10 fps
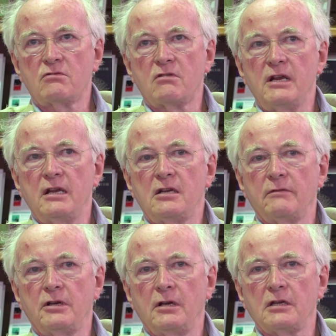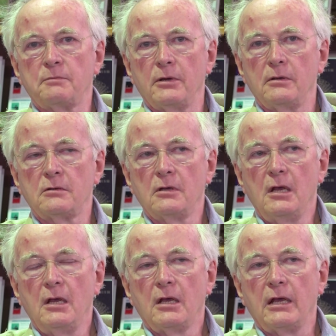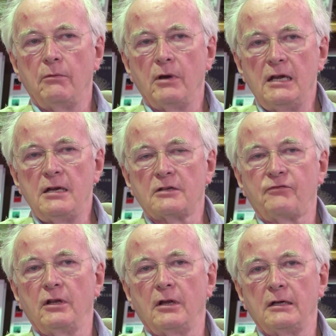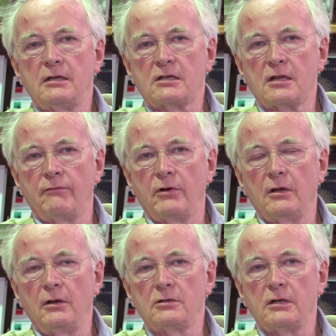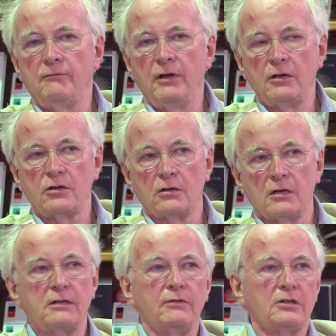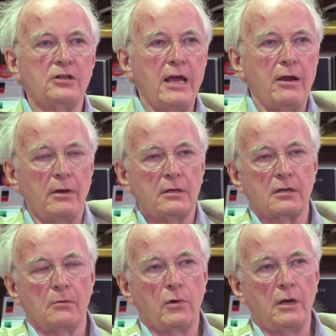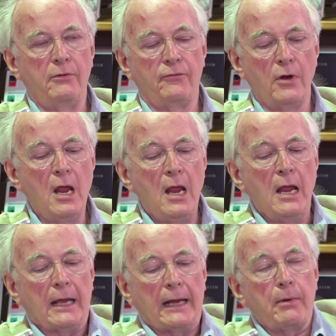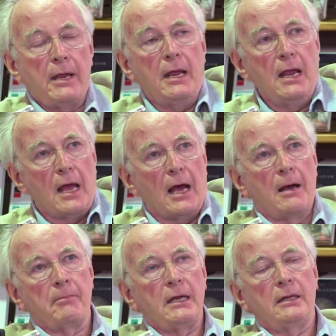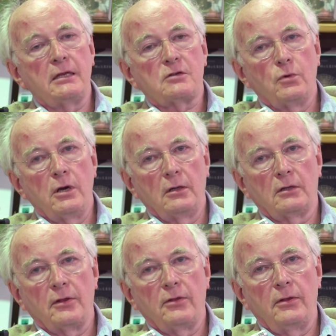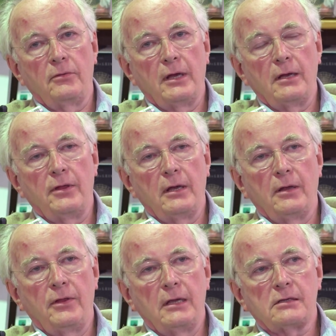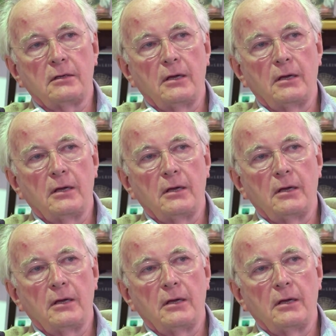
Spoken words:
creativity, I suppose, It really does feel like discovery and not invention, as if it's there in some way before. Anyway, in this world, there's